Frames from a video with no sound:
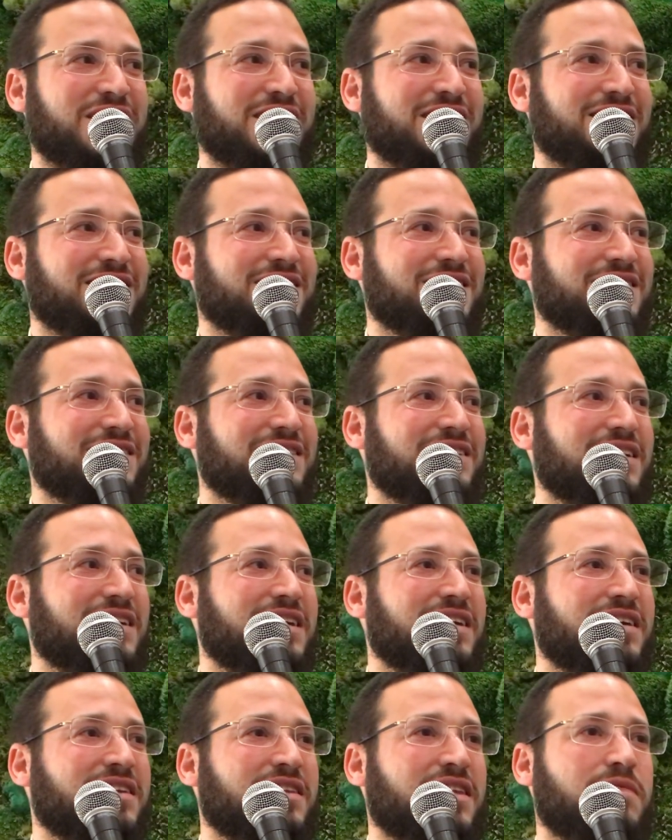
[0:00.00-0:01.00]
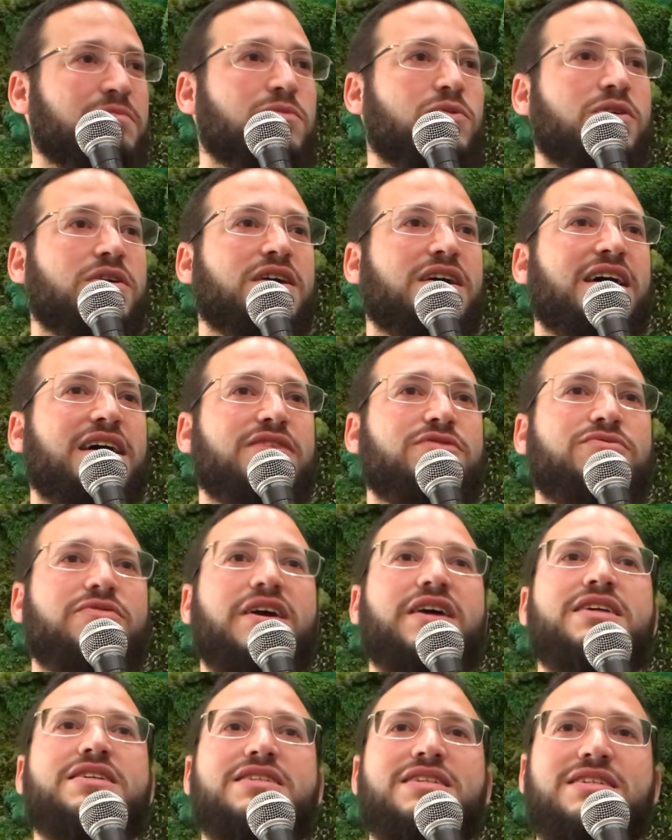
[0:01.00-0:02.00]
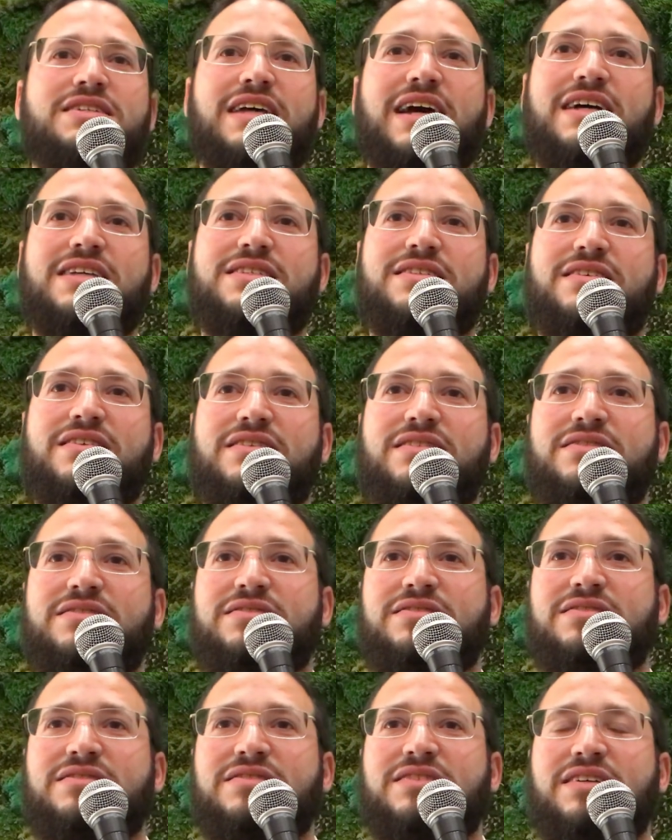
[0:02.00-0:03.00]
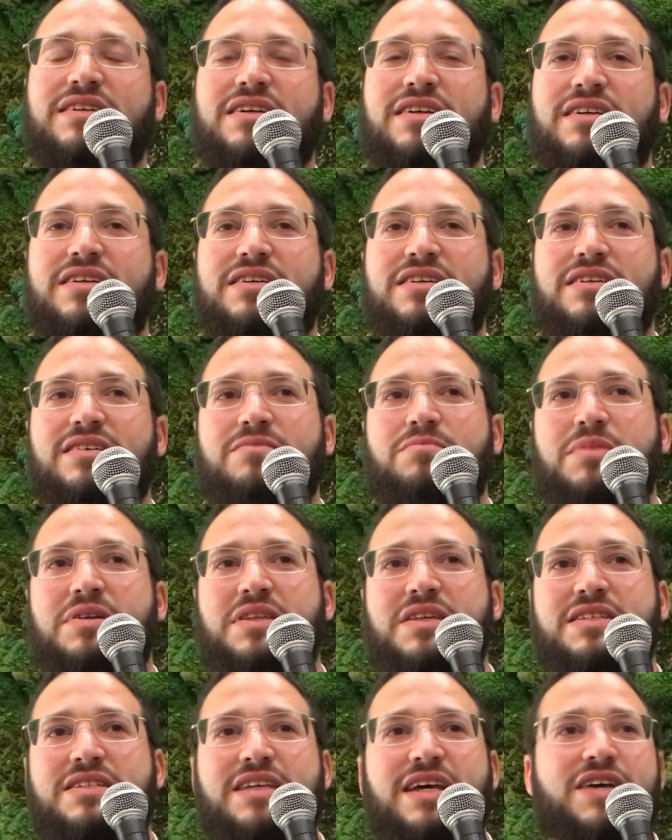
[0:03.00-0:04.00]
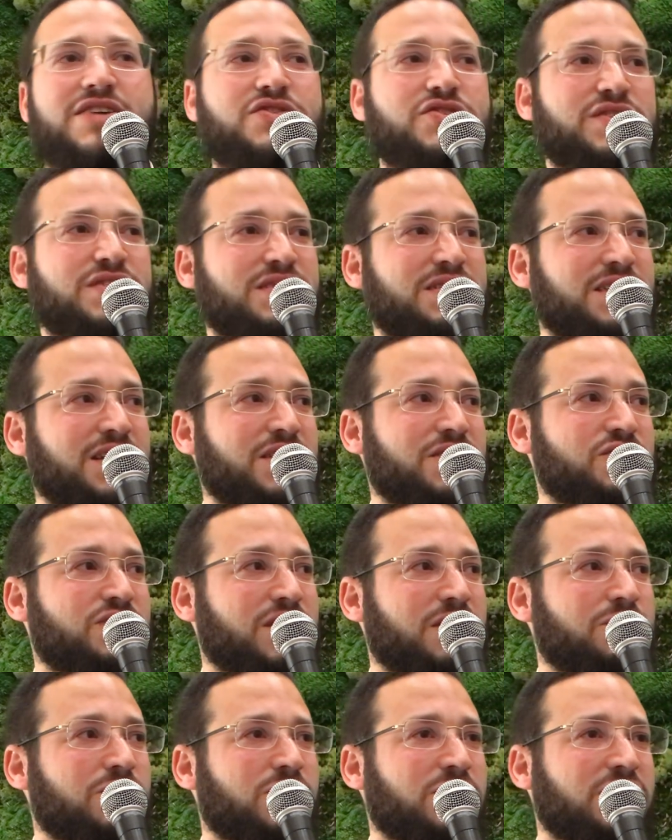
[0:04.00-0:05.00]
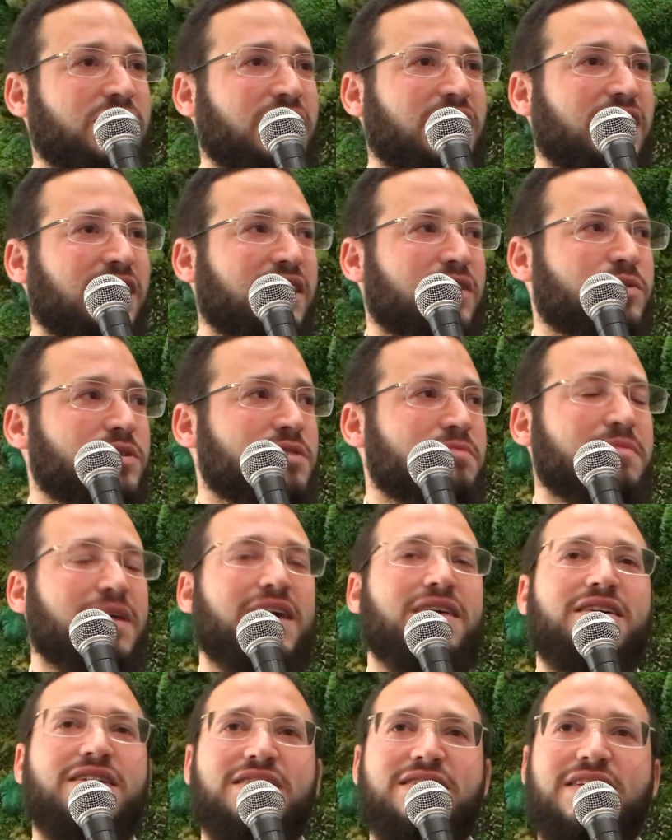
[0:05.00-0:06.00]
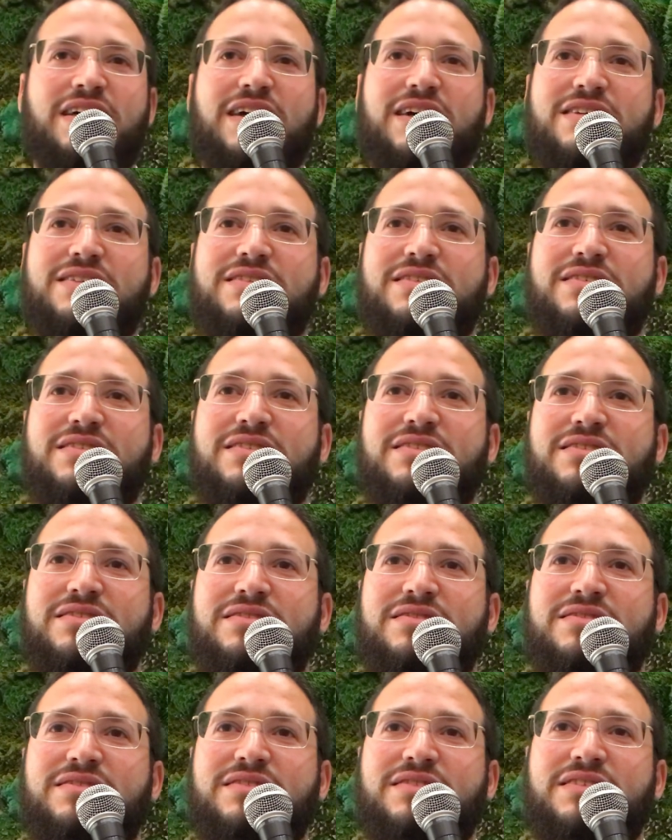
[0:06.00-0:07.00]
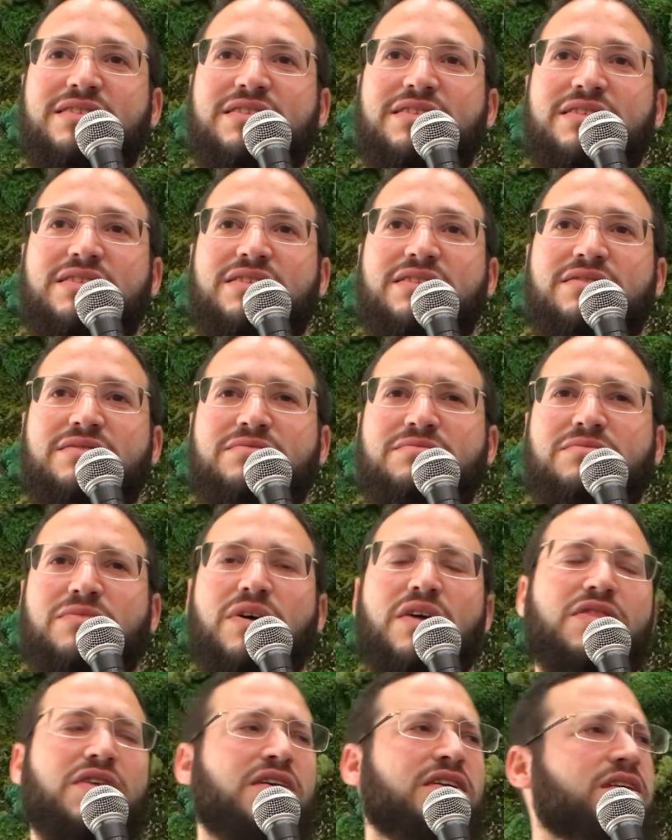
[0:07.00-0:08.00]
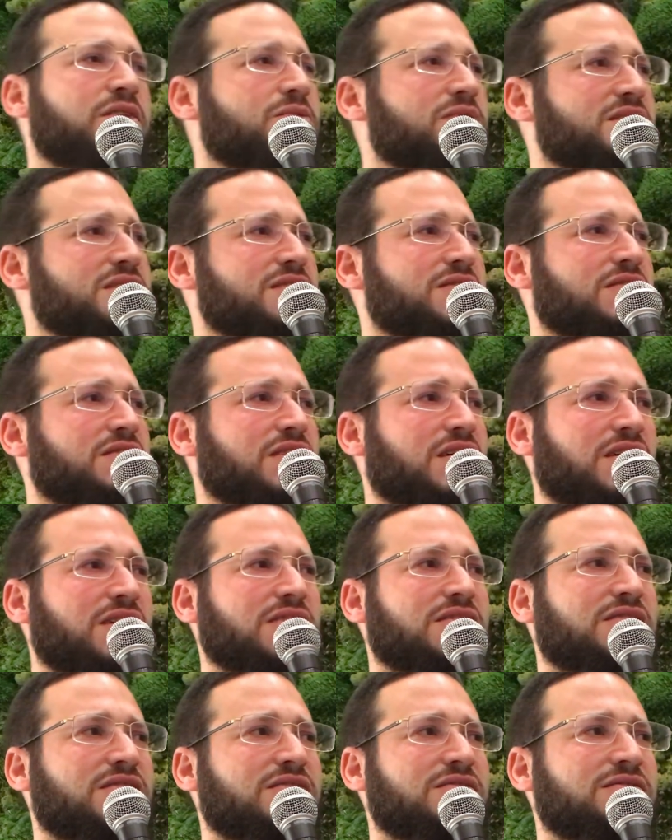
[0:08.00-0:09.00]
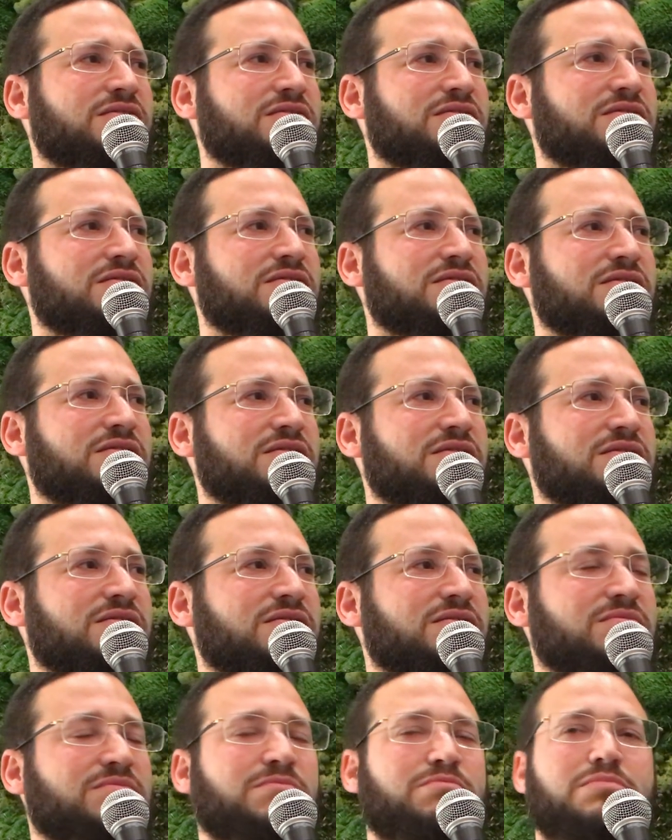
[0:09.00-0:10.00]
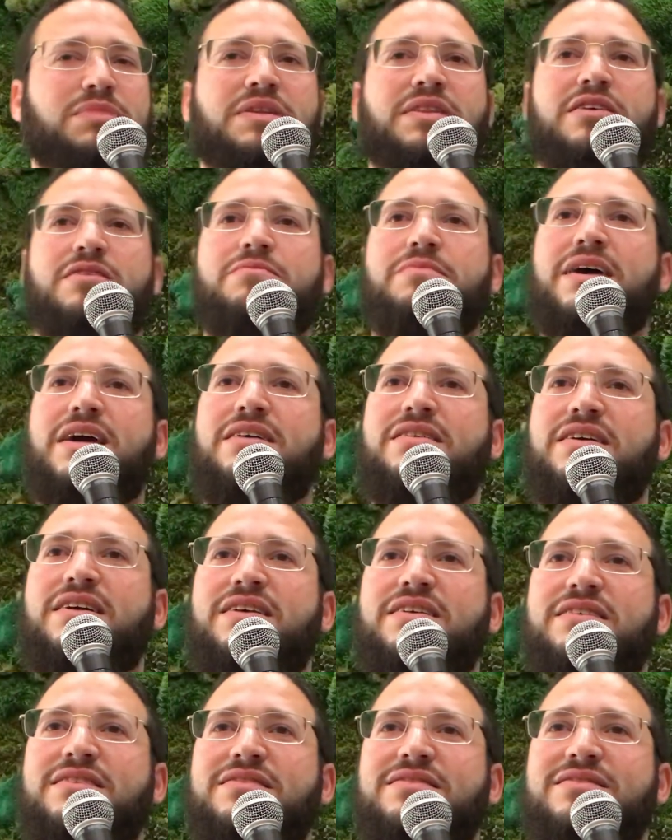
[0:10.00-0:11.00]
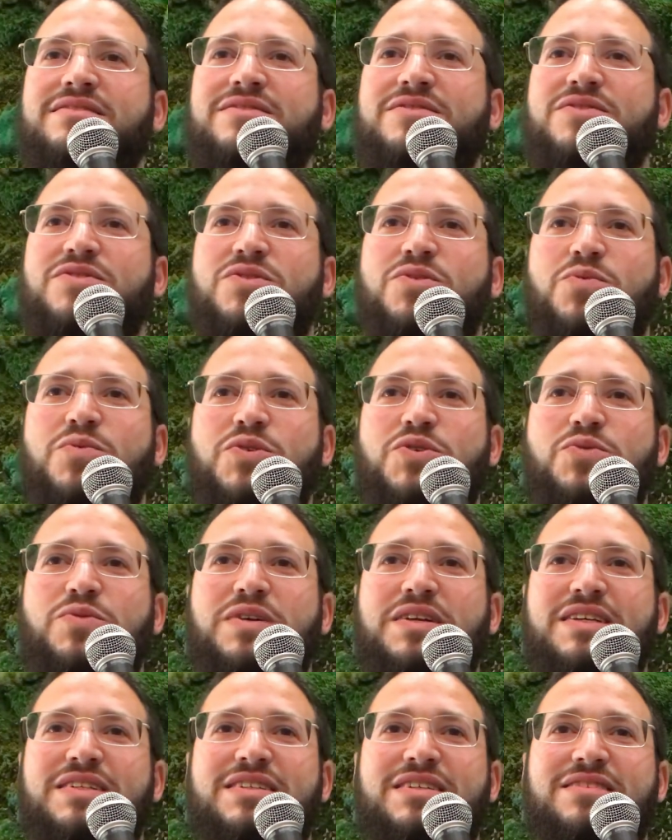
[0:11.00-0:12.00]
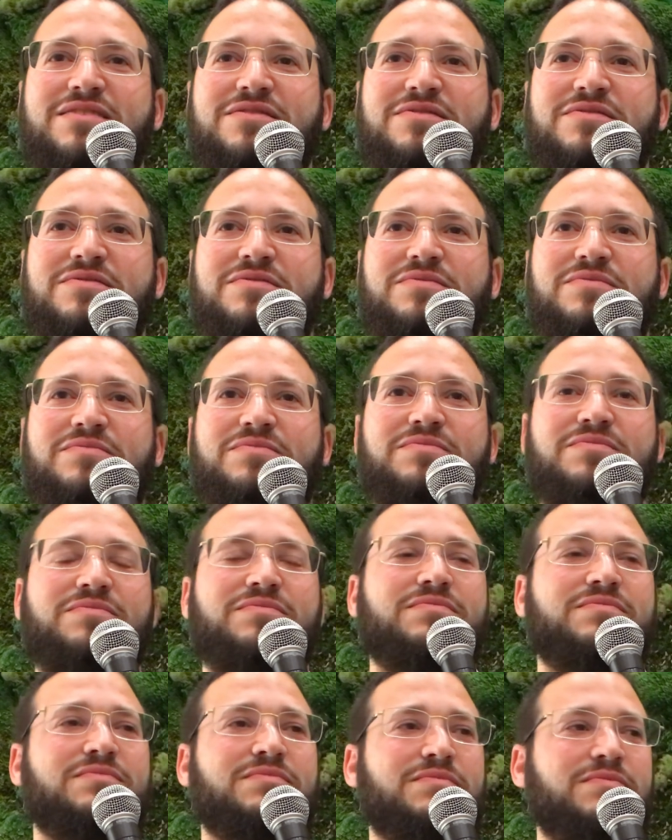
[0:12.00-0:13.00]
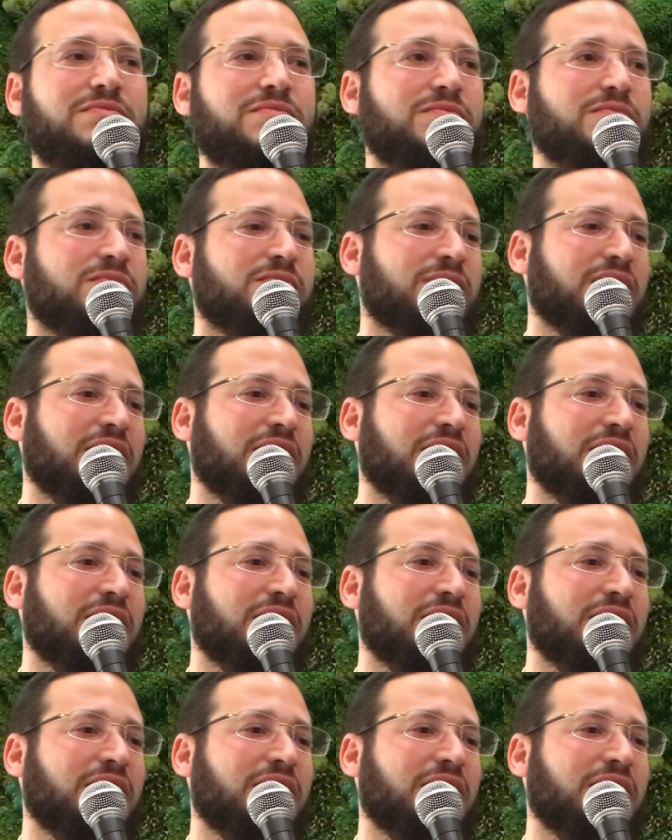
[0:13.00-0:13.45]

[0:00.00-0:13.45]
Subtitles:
He says something very interesting, that Mordechai raises Esther. The sages teach that Mordechai was married to Esther. I thought he was her uncle, but they're married. So which one is it?